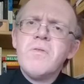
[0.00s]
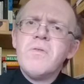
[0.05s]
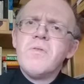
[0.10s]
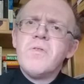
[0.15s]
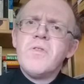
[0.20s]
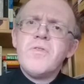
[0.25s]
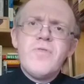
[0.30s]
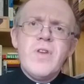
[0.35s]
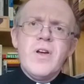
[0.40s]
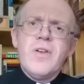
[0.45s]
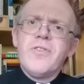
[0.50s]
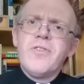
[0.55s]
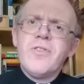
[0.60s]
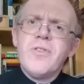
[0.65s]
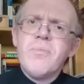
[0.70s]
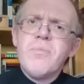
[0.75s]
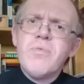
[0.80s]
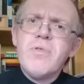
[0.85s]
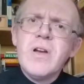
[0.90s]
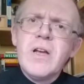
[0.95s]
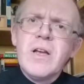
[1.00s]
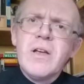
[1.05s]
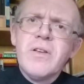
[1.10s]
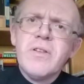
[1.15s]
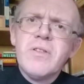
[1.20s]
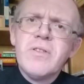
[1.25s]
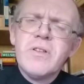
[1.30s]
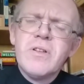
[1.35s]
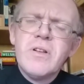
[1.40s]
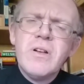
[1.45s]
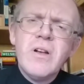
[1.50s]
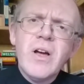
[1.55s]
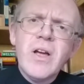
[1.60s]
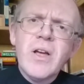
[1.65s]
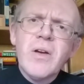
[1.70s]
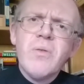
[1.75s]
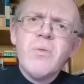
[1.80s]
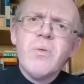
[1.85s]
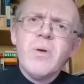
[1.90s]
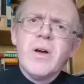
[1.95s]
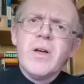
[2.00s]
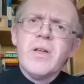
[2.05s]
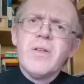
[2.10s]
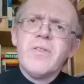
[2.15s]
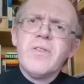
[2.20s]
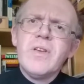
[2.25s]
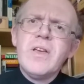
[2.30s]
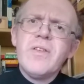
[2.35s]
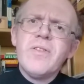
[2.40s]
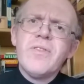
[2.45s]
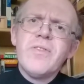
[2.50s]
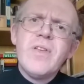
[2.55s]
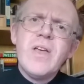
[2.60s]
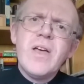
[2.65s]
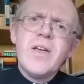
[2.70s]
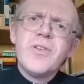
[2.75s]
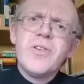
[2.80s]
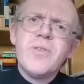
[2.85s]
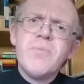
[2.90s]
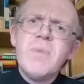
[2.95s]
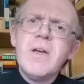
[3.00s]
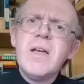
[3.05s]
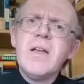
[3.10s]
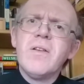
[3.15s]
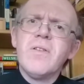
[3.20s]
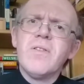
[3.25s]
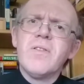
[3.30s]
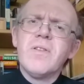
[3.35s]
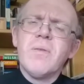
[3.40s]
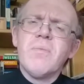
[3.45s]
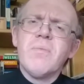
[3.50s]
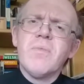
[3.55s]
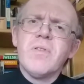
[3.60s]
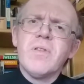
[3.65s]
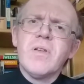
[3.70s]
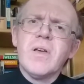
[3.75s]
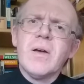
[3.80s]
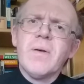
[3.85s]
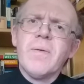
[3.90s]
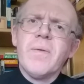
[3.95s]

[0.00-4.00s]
The dress of the priest, likewise, it's there to mean something.